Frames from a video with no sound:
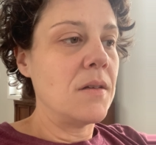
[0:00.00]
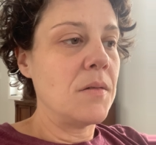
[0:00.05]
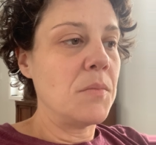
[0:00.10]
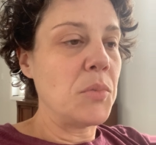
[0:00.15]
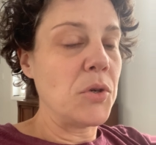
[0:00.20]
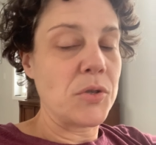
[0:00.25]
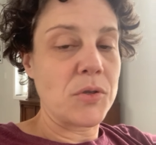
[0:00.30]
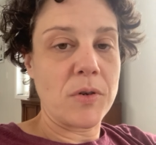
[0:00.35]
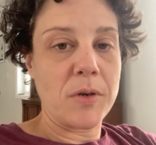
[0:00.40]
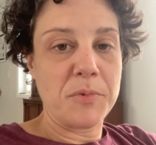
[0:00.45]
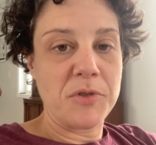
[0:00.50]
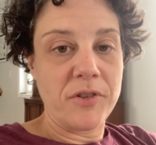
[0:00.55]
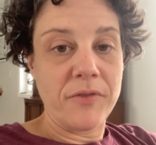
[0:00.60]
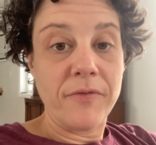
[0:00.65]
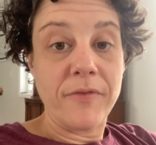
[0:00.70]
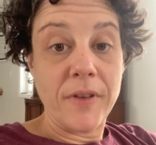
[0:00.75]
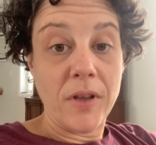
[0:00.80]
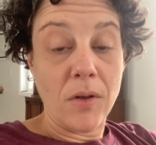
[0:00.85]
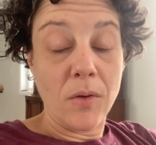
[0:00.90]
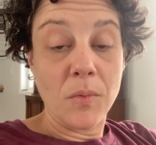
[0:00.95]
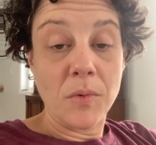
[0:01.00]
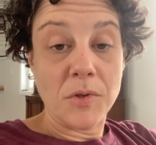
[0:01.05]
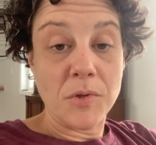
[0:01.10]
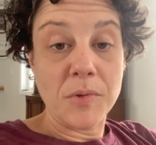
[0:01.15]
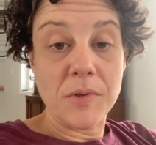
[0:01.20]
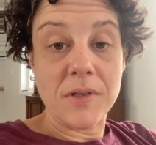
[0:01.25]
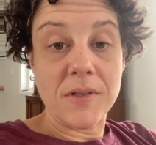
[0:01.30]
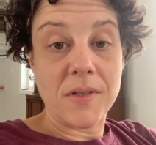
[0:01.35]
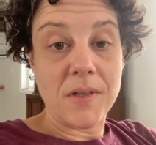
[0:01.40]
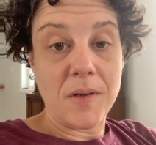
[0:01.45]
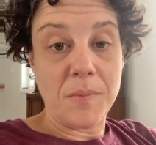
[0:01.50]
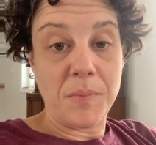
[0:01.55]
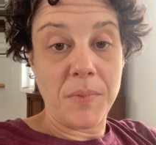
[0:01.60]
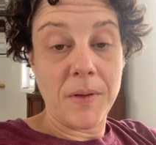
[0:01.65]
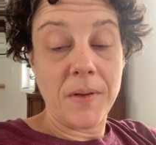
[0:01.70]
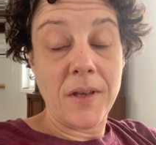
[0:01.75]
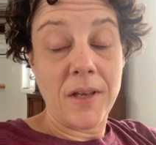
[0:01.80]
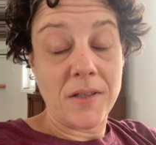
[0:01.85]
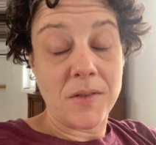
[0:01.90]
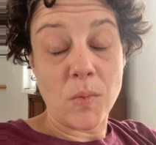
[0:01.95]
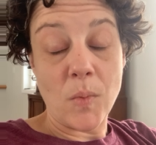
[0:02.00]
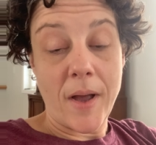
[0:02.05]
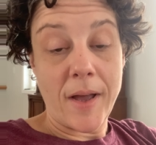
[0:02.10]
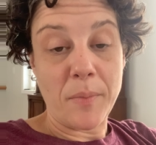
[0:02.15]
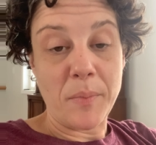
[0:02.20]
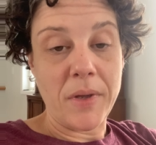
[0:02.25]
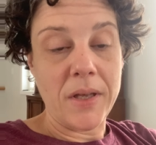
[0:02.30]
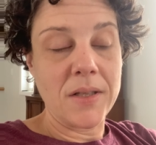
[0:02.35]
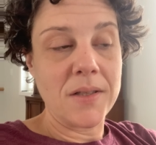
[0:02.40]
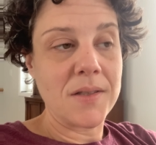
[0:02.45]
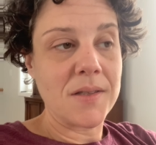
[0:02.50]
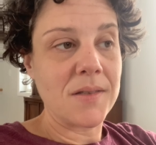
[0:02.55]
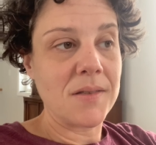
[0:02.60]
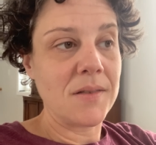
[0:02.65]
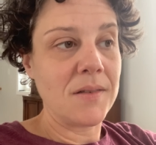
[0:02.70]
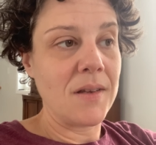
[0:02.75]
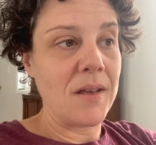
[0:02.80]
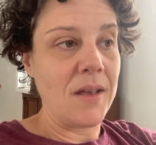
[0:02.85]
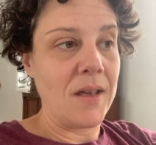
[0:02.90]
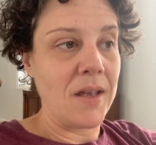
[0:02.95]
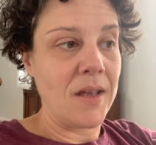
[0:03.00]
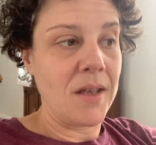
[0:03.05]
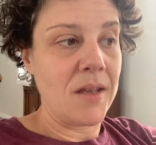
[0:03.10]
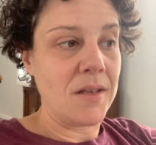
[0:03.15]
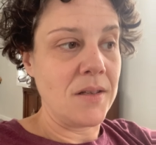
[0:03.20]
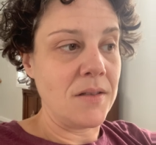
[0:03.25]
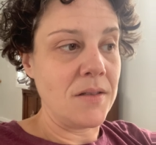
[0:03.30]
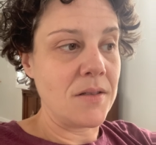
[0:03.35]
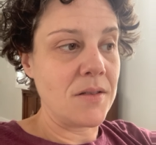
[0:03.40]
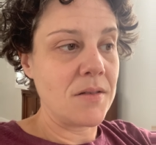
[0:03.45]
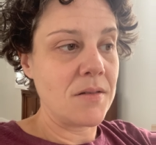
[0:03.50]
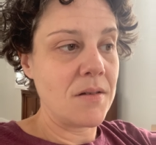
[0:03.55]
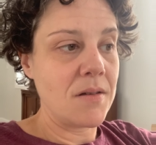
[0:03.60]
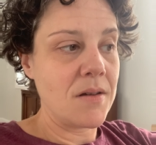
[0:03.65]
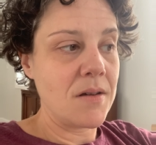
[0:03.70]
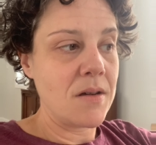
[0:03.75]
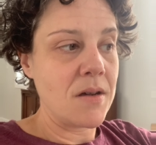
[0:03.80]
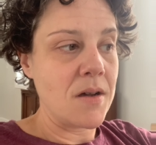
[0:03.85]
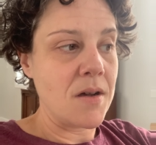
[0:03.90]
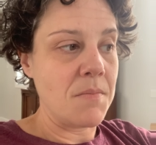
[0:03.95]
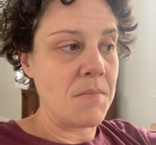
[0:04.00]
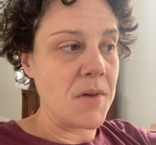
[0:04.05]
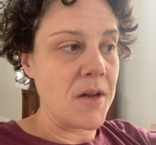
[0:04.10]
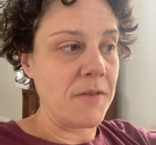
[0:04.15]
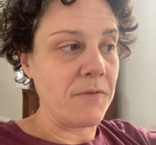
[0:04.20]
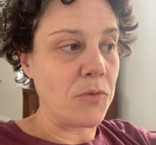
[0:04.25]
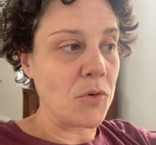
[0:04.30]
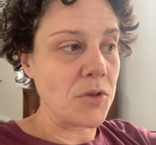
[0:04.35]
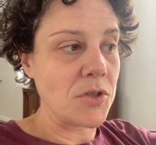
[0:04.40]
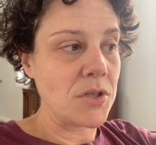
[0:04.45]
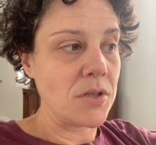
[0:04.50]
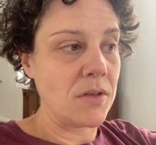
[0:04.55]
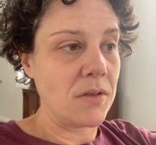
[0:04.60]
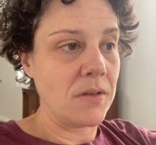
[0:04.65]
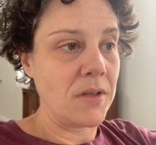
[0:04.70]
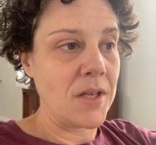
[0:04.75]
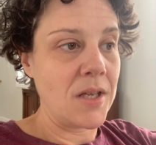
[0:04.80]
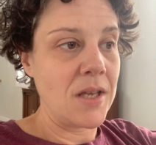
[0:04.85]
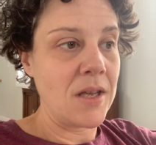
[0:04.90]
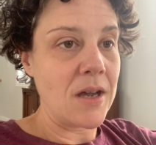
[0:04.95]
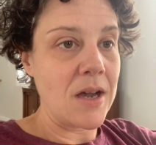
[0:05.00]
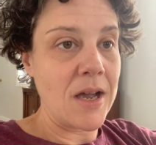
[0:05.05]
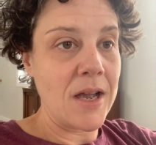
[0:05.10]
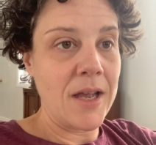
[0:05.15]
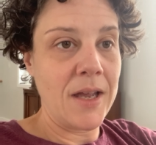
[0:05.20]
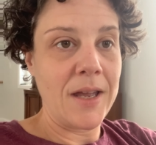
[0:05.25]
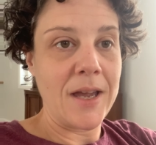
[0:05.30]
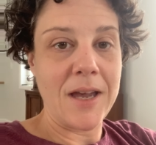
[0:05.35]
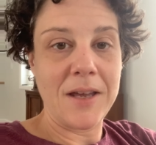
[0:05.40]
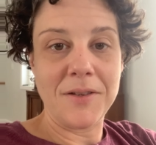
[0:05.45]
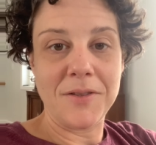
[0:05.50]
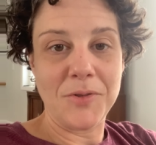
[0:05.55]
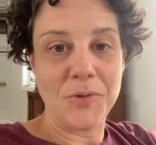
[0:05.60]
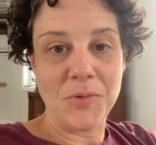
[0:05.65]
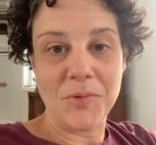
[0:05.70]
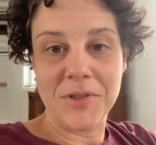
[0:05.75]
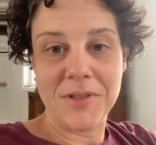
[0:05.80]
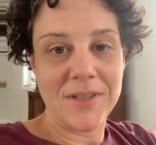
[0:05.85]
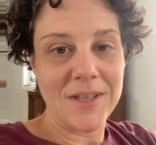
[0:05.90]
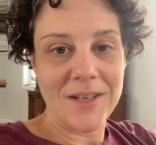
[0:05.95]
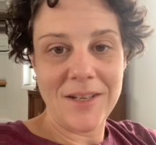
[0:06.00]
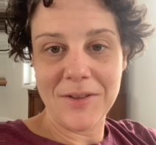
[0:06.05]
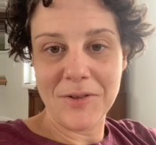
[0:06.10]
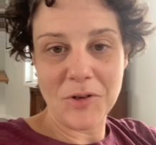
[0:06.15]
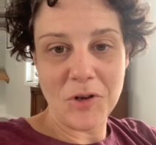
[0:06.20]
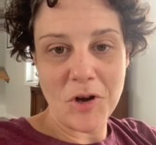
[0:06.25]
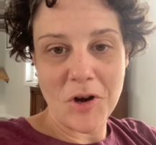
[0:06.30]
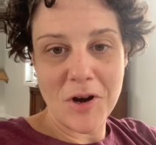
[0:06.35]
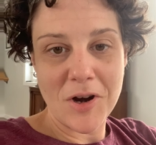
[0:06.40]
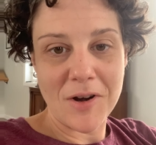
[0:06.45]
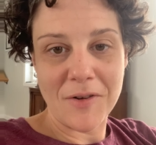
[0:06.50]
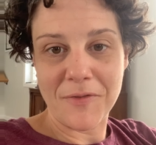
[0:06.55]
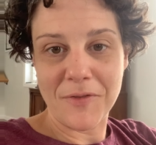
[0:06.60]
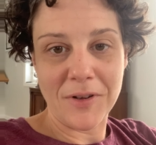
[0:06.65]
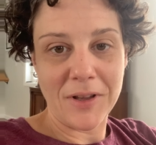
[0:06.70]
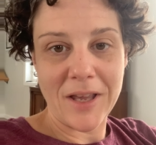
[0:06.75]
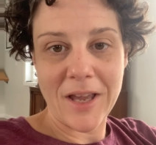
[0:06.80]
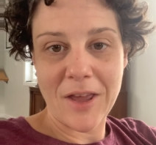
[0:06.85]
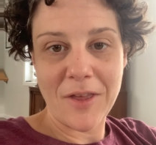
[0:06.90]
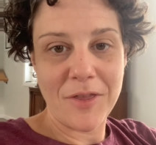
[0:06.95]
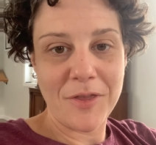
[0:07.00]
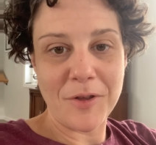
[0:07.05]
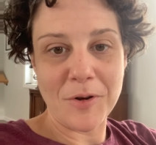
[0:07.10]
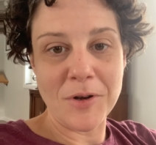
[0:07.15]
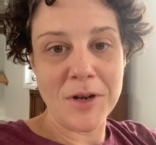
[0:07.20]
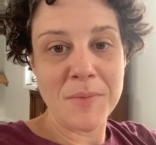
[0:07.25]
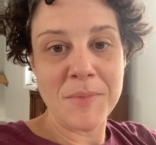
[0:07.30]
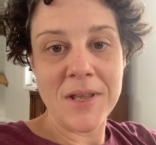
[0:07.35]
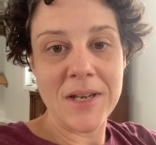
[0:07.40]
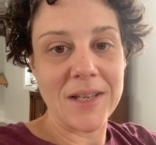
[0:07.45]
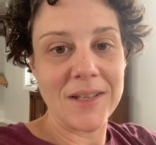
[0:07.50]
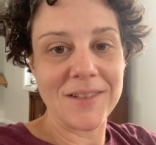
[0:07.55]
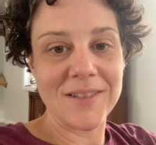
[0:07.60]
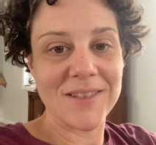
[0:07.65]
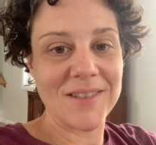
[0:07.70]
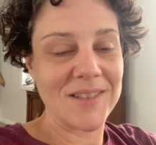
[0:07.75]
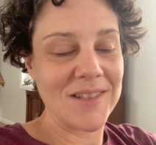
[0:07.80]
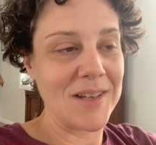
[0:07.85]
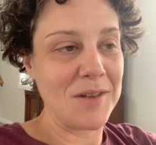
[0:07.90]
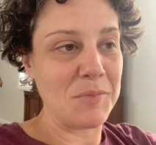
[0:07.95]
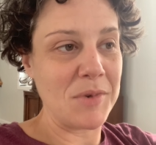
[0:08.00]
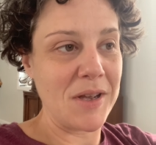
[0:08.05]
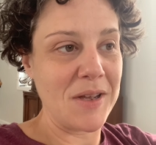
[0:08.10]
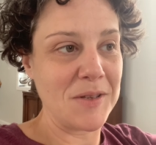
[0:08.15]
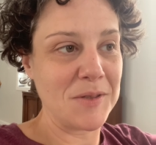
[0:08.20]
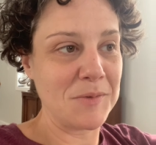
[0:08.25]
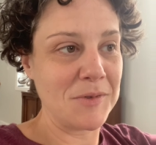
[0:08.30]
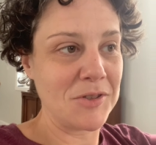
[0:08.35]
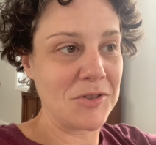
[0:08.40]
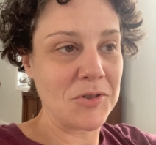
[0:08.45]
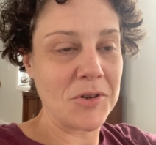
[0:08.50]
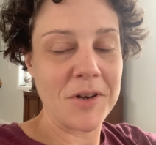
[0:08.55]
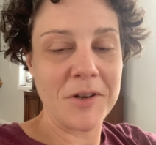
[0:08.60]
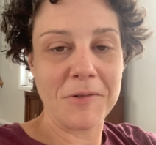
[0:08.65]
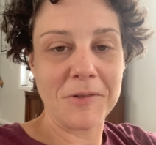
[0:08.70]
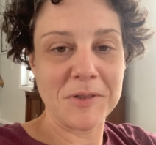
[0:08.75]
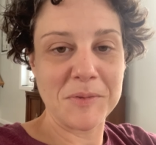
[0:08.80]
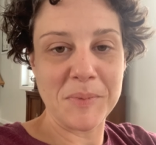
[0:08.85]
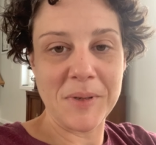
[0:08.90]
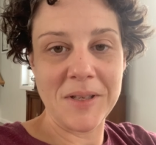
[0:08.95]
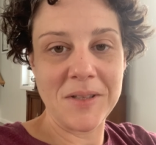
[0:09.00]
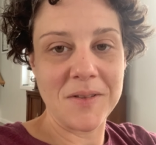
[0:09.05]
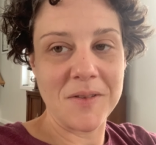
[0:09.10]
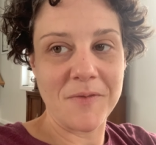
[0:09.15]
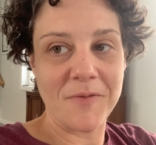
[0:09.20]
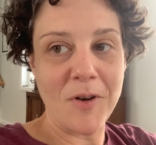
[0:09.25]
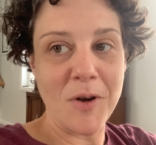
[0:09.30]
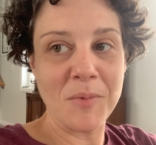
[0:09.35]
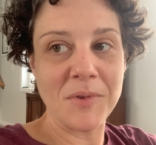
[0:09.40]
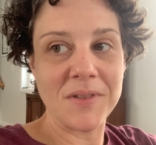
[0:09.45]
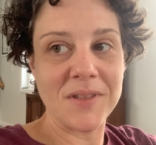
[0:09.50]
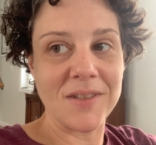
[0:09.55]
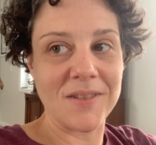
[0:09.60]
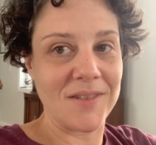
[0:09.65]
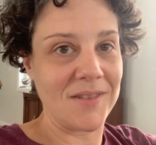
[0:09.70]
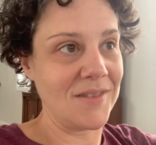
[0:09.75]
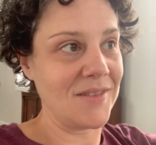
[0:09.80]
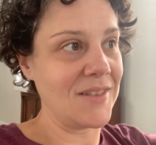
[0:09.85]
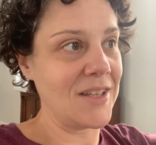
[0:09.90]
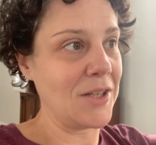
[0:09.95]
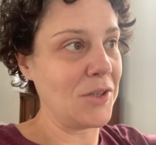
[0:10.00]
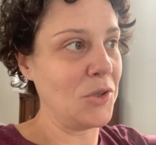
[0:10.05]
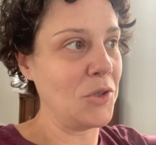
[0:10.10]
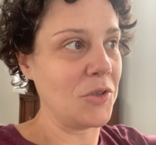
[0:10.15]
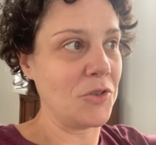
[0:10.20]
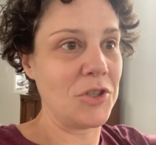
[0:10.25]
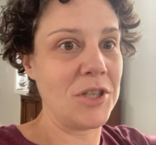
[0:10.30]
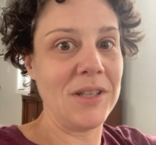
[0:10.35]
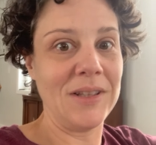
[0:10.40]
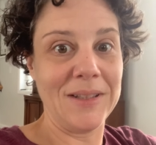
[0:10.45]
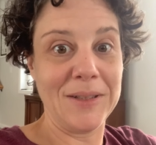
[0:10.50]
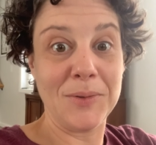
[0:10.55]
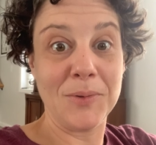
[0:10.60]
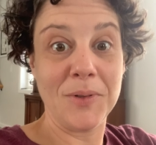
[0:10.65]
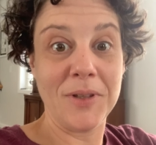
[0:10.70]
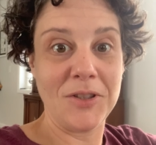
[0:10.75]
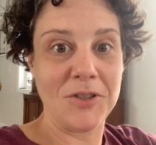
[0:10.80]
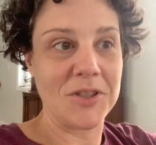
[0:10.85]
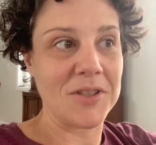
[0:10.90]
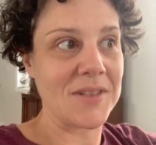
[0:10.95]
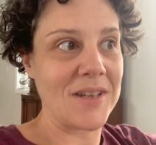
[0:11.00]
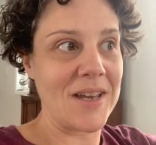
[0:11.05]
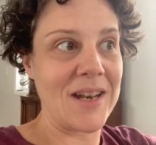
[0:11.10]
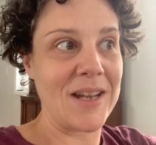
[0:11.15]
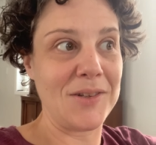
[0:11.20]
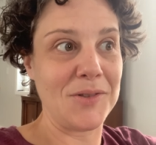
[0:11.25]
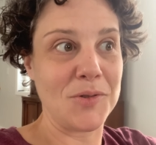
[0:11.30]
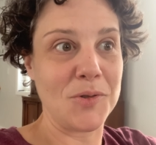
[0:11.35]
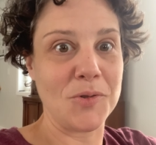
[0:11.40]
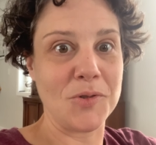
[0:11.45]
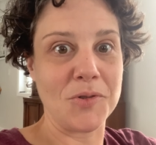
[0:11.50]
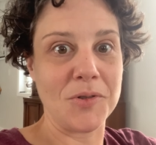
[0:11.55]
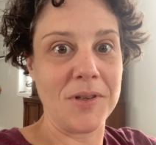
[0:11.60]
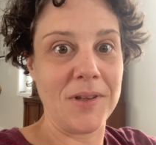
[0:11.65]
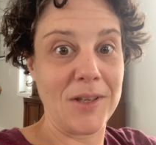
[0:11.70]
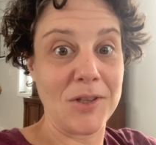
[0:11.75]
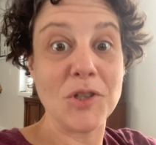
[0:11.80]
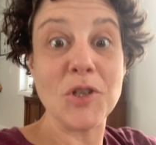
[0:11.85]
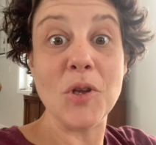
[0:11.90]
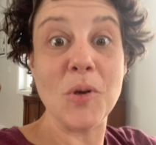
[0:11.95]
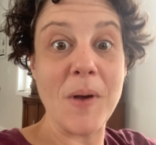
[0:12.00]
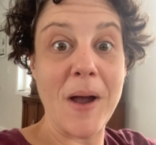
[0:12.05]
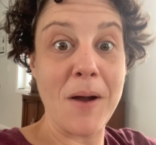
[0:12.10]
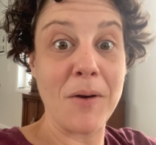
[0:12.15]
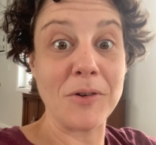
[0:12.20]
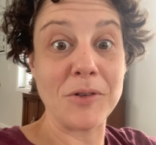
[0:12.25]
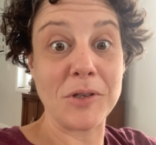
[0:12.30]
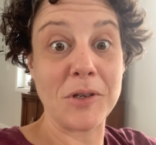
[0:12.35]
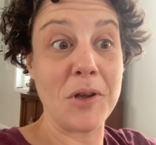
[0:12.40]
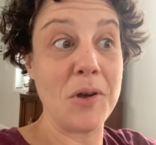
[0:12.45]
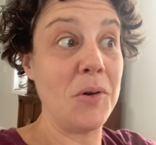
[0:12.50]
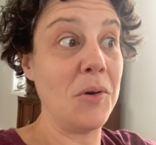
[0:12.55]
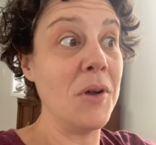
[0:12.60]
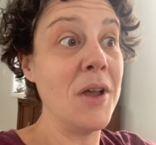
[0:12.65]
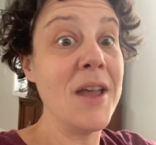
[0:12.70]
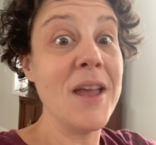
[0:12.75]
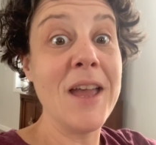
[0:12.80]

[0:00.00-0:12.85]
prescription filled, which was it's Wegmans. And unfortunately, I had to sit in the car for like 30 minutes, and my husband's trying to explain to the pharmacist, it's like, look, she literally just got out of surgery like 2 hours ago.